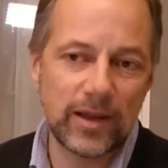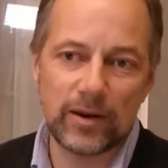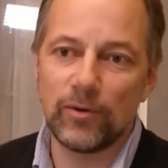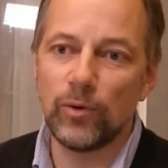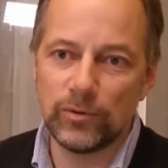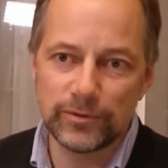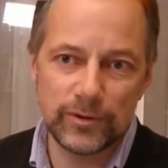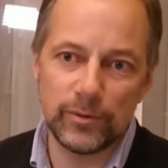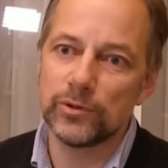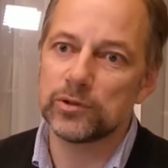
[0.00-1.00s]
kind of a whole
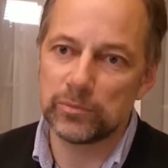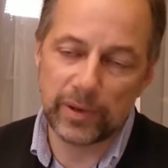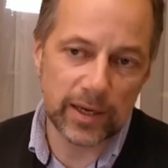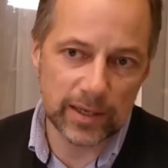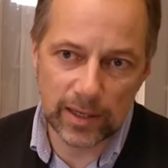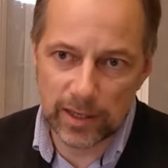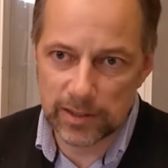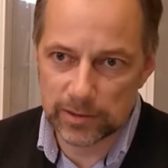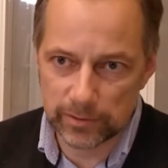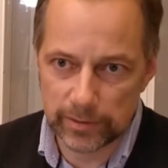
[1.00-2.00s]
solution
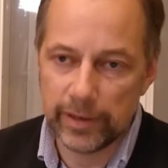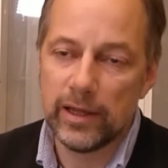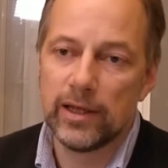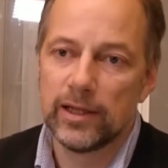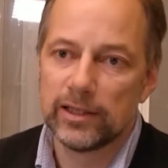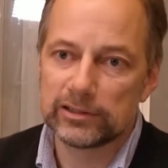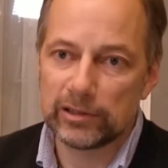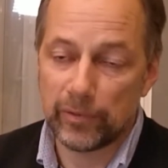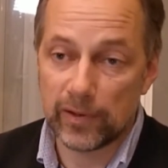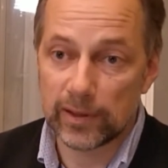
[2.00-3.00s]
package or
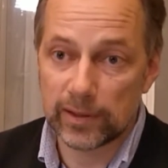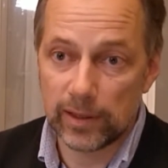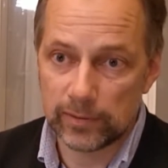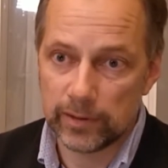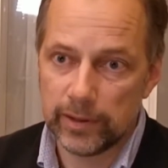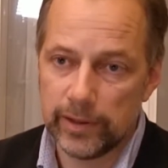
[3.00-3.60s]
something like that.